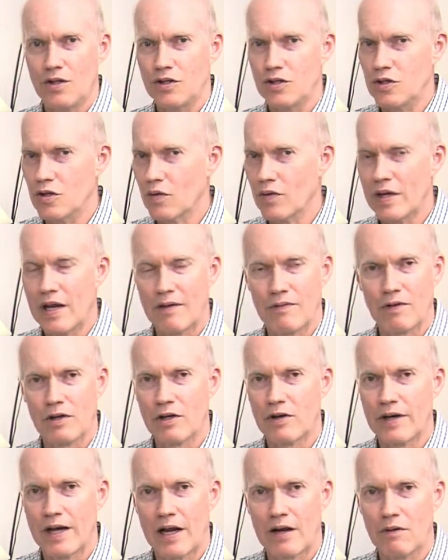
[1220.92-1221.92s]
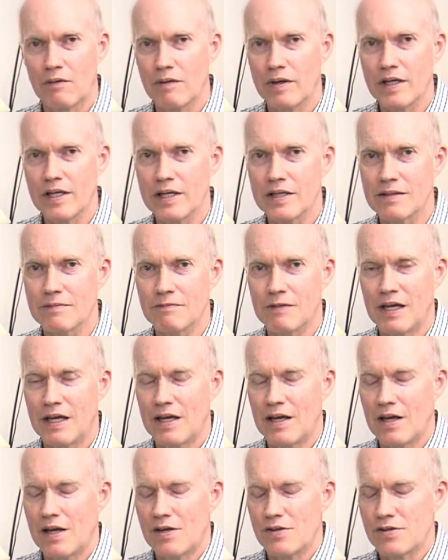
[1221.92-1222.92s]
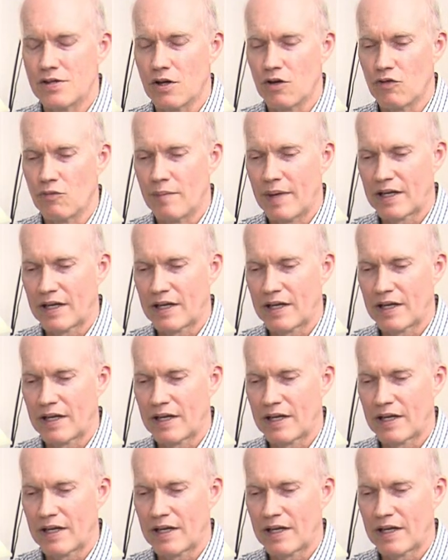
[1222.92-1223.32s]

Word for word: you'll never learn how to read. So